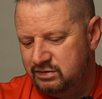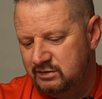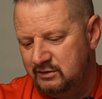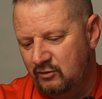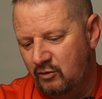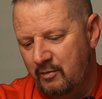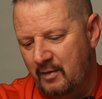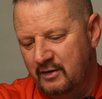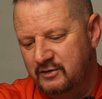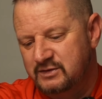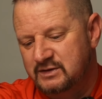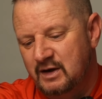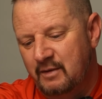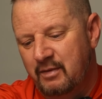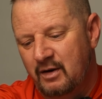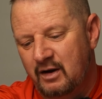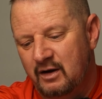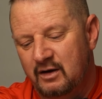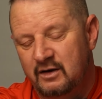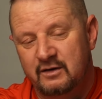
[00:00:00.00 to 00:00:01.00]
Almost
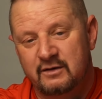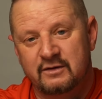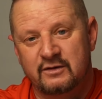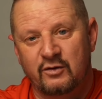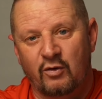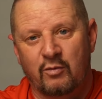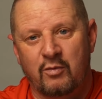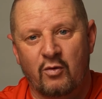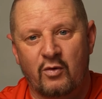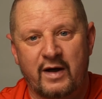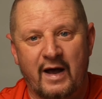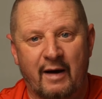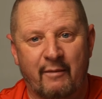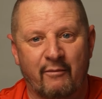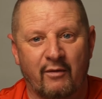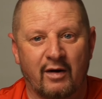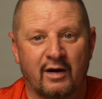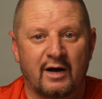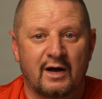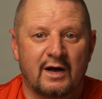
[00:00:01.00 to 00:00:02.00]
double a normal
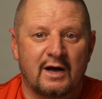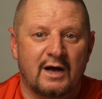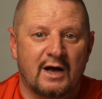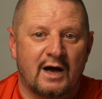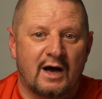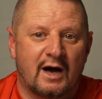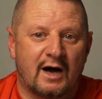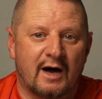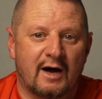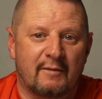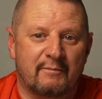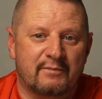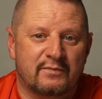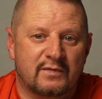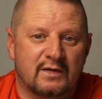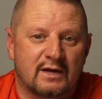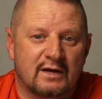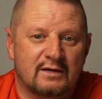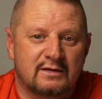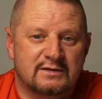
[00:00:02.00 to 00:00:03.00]
camera,
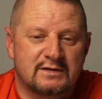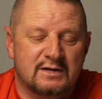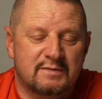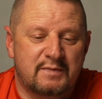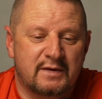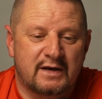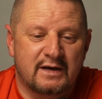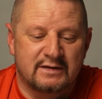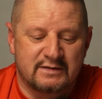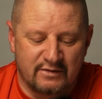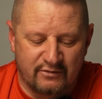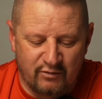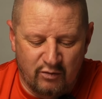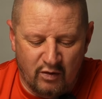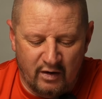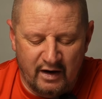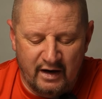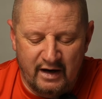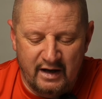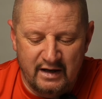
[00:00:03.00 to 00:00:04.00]
just because of
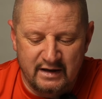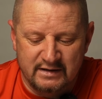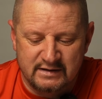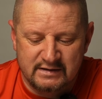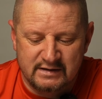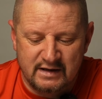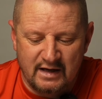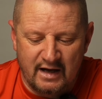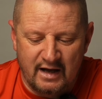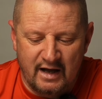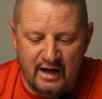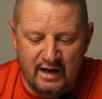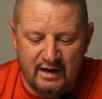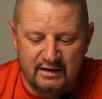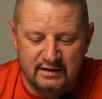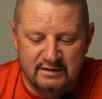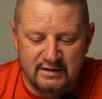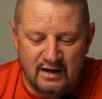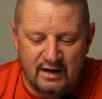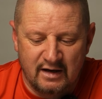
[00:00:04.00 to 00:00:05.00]
what it is.
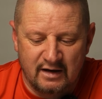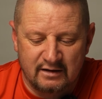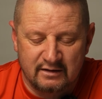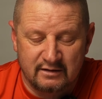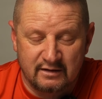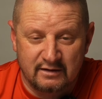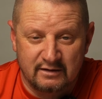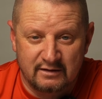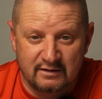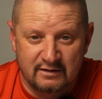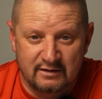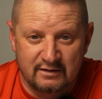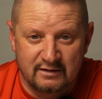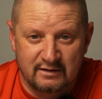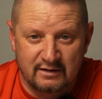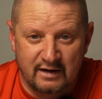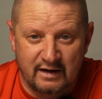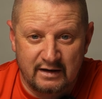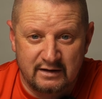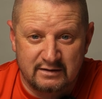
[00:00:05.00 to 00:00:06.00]
And
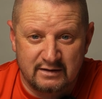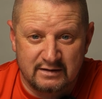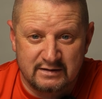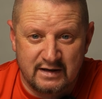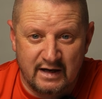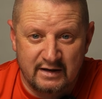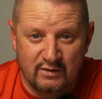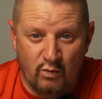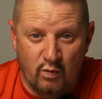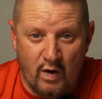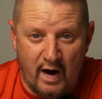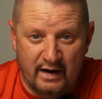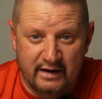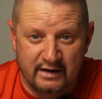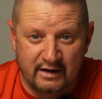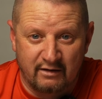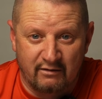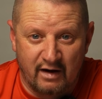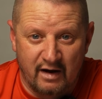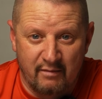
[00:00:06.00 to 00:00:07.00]
it does take
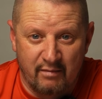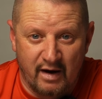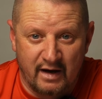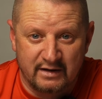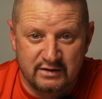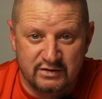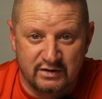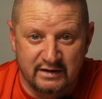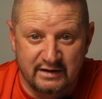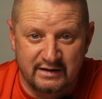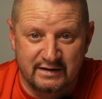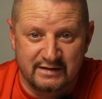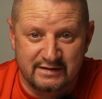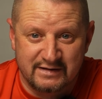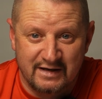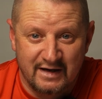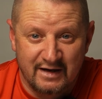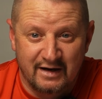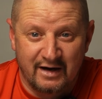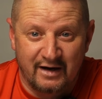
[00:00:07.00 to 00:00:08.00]
whacking great
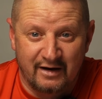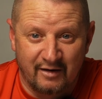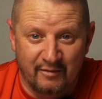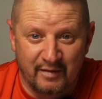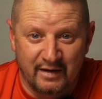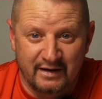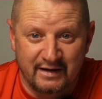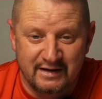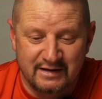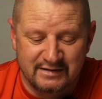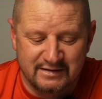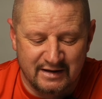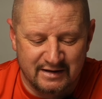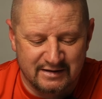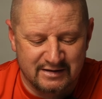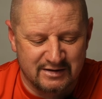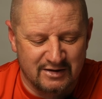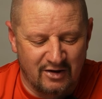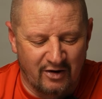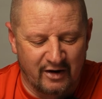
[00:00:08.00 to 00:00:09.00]
batteries. And I mean, these
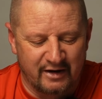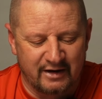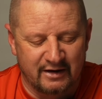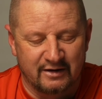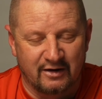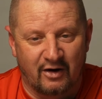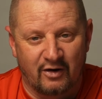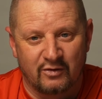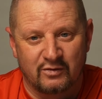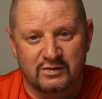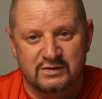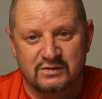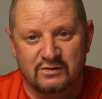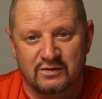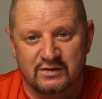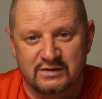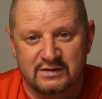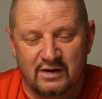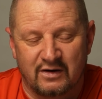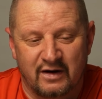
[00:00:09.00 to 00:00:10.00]
things slide in the whole
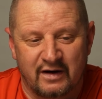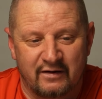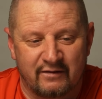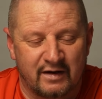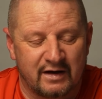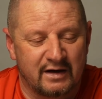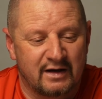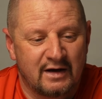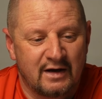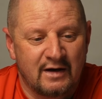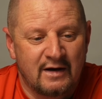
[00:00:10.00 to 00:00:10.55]
sort of side of it.